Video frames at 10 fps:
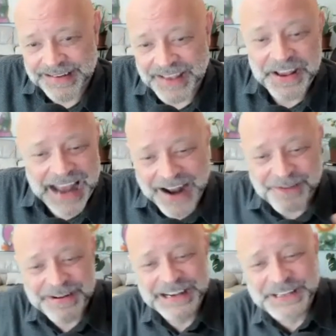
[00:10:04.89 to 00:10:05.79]
And then I had
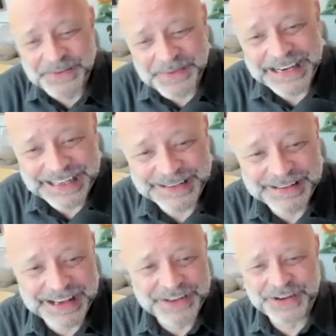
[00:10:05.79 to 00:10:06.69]
a really sweet little
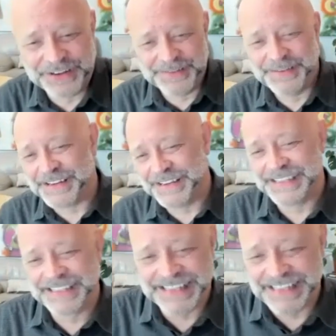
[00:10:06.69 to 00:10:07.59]
thing, John, which
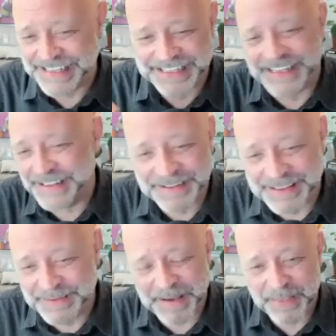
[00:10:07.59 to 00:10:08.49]
is just a little
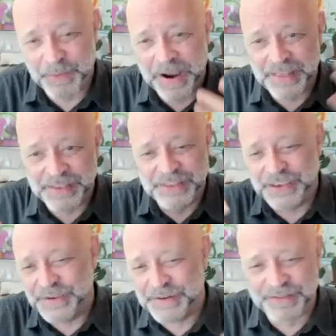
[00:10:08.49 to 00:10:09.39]
about the way the, the
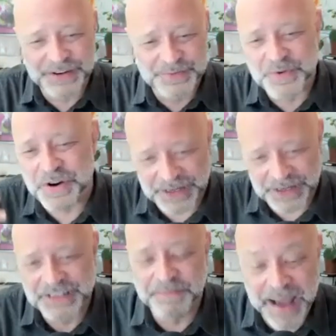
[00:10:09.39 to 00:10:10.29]
universe
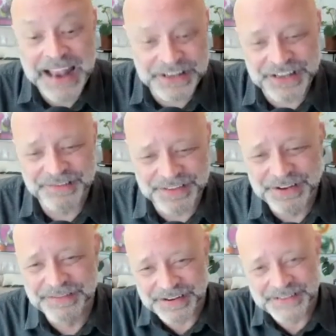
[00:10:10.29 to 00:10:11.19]
works, the magic of the
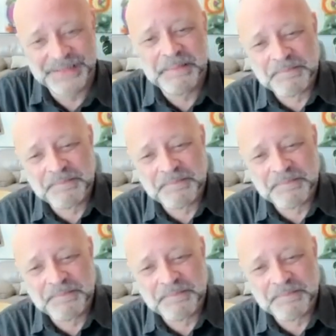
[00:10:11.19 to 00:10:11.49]
universe.